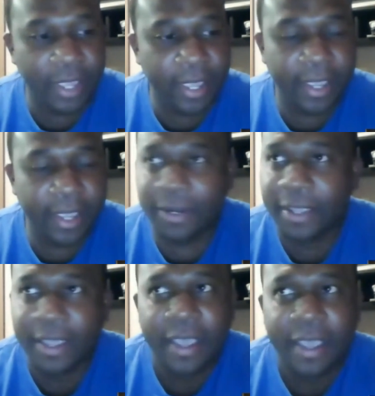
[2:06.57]
And
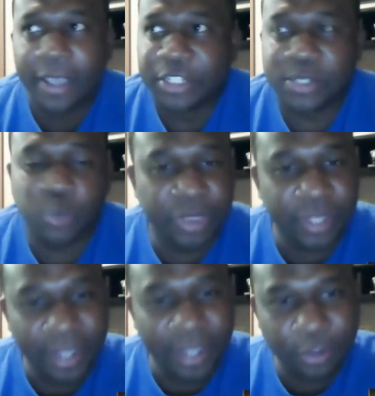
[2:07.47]
just with
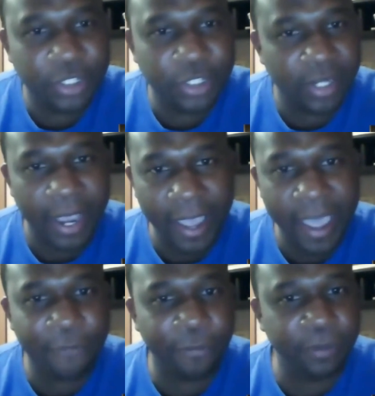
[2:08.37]
the energy that I had
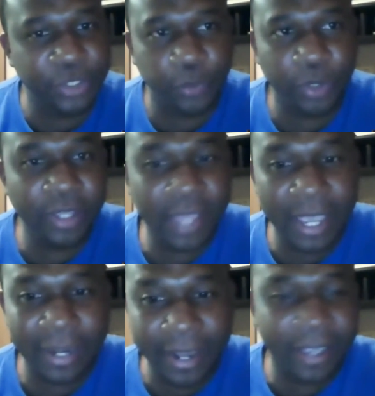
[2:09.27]
from Shireen that
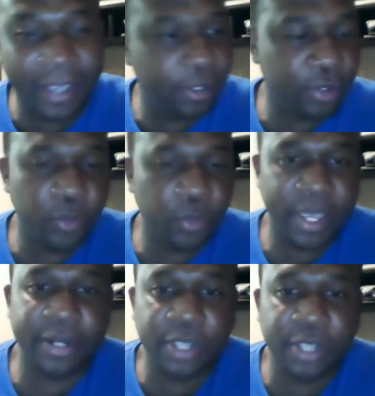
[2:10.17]
night, we had
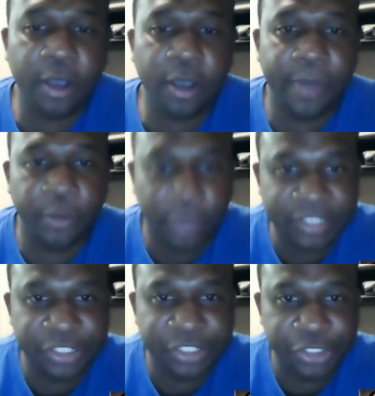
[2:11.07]
a talk about
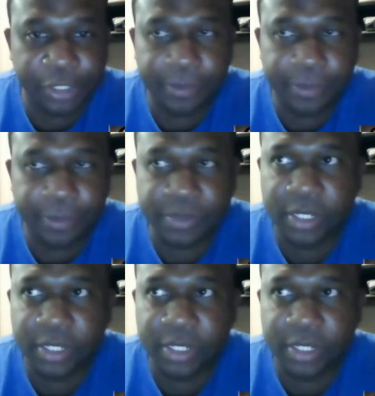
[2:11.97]
relationships.